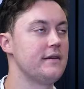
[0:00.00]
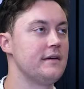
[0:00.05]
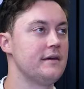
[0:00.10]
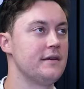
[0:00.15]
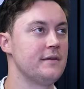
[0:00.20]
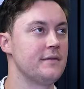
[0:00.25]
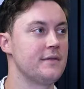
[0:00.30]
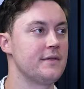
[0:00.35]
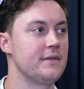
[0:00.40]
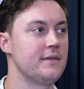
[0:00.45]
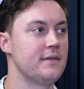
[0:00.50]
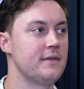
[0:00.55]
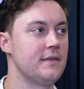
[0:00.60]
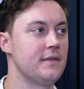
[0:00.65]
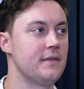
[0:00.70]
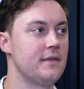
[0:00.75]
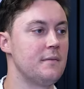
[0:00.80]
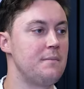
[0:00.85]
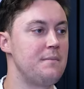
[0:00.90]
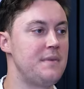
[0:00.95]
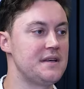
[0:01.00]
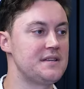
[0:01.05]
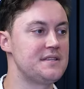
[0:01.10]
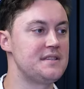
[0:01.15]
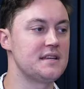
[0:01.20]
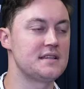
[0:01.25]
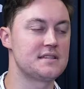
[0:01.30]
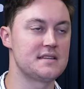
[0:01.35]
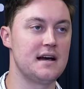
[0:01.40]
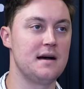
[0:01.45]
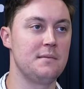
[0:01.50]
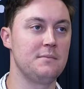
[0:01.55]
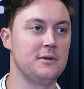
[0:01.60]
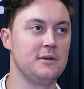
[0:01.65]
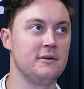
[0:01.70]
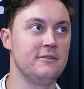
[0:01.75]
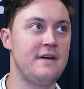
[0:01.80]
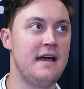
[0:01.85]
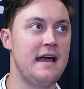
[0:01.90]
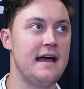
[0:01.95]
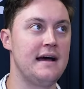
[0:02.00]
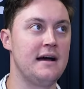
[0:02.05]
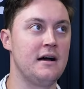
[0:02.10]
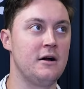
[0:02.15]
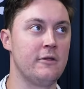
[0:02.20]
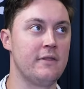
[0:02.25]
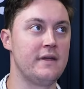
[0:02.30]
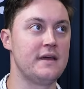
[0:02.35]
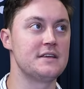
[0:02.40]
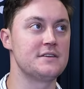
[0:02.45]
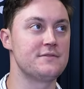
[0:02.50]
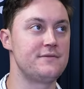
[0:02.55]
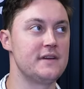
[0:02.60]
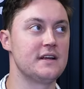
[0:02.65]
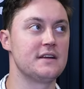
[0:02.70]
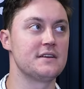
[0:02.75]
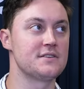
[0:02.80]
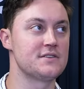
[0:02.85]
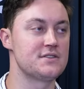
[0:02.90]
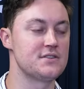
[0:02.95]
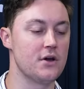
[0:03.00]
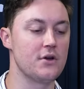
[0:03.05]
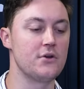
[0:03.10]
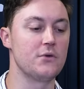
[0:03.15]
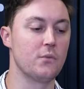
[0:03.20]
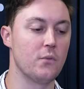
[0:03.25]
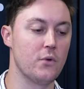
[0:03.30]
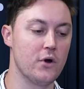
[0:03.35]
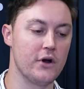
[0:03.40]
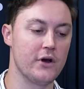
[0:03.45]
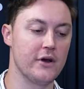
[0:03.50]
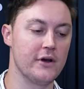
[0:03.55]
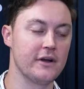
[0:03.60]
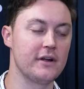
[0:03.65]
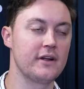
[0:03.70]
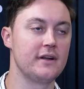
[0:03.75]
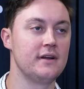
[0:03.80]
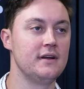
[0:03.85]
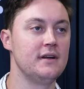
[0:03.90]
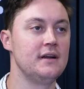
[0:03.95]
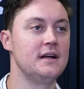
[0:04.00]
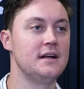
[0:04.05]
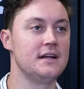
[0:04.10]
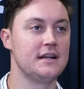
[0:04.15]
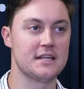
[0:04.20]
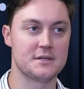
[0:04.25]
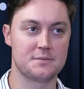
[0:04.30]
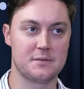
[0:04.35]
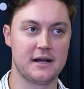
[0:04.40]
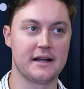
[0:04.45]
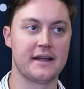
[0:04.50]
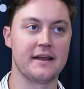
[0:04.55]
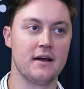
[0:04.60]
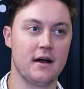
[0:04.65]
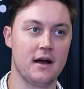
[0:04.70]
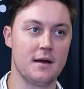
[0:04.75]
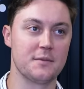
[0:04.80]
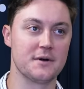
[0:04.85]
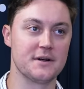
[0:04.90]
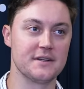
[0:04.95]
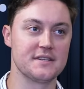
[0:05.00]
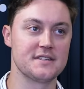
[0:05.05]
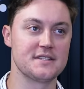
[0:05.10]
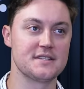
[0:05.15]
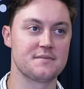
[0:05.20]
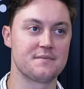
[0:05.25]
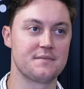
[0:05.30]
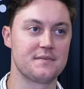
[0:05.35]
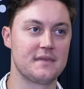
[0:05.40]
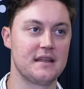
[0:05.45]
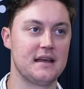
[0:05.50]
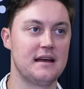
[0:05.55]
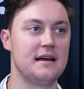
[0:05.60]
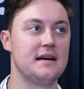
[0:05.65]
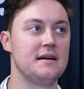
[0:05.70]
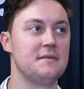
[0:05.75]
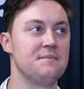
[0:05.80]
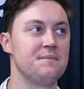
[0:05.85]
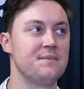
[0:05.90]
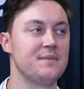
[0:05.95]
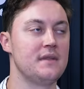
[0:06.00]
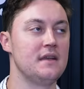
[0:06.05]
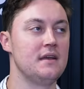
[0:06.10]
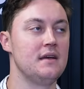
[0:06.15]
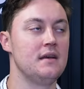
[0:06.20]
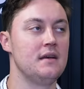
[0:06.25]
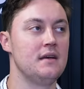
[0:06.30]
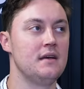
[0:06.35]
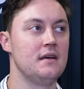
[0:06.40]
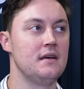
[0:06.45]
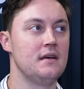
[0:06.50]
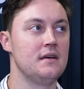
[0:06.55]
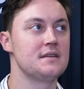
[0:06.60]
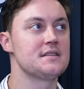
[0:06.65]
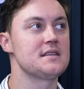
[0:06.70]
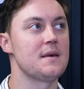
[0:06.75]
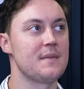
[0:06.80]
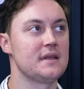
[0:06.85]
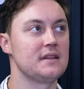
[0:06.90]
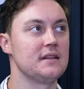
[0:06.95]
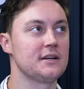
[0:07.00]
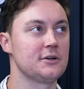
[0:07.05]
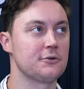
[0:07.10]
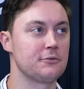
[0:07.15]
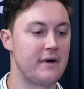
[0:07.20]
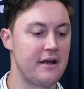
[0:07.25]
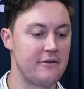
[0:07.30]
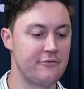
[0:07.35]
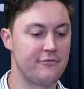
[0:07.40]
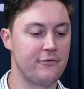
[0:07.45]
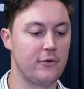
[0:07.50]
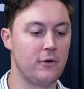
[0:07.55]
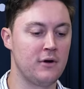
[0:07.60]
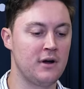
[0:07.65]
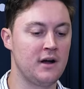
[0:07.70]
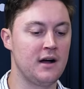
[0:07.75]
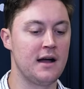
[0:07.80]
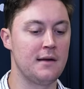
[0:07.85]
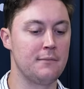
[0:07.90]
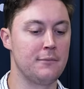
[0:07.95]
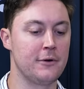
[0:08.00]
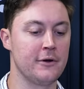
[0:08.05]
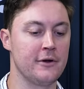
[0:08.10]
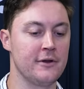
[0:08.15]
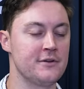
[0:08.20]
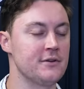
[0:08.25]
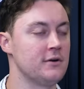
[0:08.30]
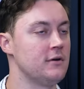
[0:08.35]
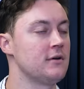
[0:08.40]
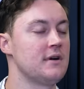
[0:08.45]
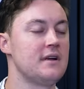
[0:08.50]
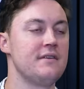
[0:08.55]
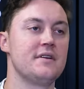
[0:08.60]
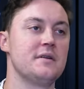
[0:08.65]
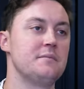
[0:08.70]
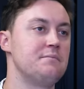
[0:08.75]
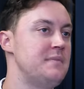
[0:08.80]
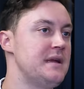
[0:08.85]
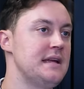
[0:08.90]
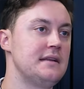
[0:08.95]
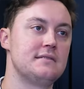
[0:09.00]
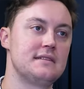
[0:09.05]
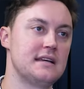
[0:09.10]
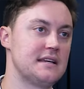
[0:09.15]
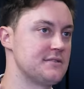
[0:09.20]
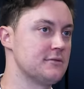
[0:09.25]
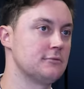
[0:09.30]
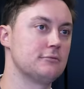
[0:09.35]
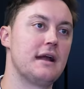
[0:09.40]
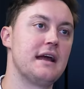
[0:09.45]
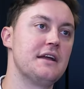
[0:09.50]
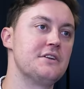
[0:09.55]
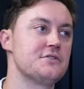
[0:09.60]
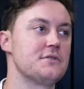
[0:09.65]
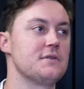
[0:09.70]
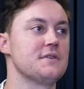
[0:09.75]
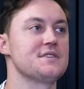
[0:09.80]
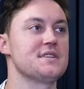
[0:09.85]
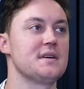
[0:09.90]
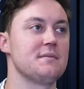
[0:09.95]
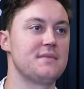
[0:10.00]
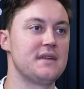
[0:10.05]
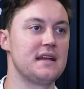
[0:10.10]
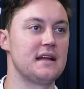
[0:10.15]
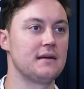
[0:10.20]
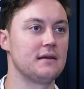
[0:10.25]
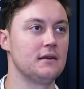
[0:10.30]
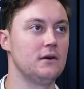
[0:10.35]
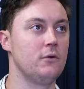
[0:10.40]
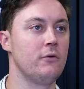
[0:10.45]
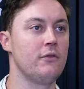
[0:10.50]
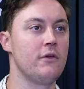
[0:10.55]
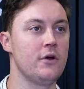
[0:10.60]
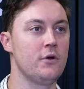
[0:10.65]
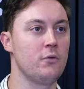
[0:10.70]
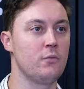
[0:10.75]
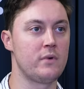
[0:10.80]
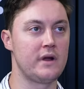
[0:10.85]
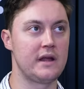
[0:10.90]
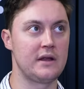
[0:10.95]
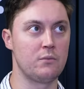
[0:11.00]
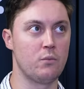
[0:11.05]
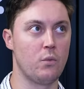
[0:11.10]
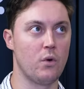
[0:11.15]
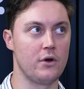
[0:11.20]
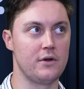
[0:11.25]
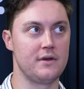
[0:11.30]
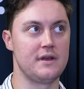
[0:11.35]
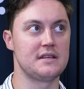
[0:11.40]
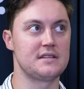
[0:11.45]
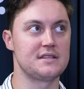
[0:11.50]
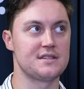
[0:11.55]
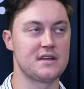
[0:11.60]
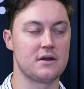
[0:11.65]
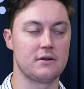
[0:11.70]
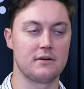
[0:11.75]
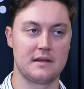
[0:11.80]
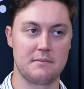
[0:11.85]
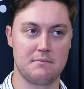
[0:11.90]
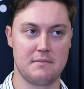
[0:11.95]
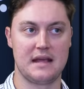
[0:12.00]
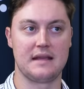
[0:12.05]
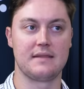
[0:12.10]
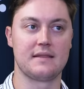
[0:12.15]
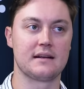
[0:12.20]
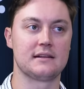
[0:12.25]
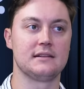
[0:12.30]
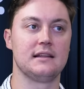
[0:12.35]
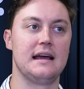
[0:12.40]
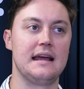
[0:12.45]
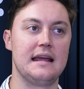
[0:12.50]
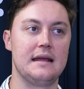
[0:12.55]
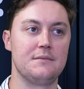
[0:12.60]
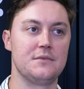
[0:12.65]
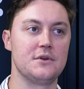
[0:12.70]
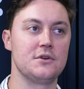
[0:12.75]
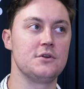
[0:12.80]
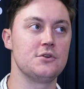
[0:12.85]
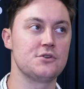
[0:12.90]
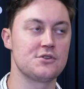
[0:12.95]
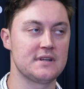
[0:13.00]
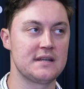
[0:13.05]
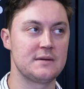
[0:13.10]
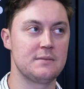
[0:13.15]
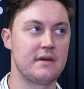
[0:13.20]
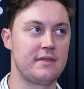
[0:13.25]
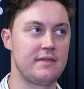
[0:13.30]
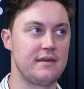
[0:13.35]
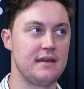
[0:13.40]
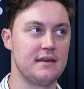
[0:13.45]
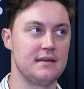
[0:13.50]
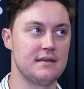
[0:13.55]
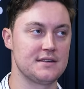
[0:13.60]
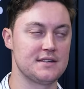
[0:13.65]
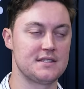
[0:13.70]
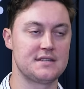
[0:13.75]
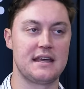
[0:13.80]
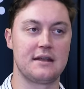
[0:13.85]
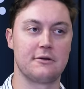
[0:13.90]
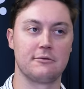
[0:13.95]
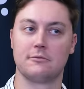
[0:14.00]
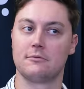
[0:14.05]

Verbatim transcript: the, the best example of how these figures don't work is plug-in hybrids. Um, something like a RAV four hybrid or even a big diesel Ranger or something, although we won't necessarily meet the claim, you're usually within a set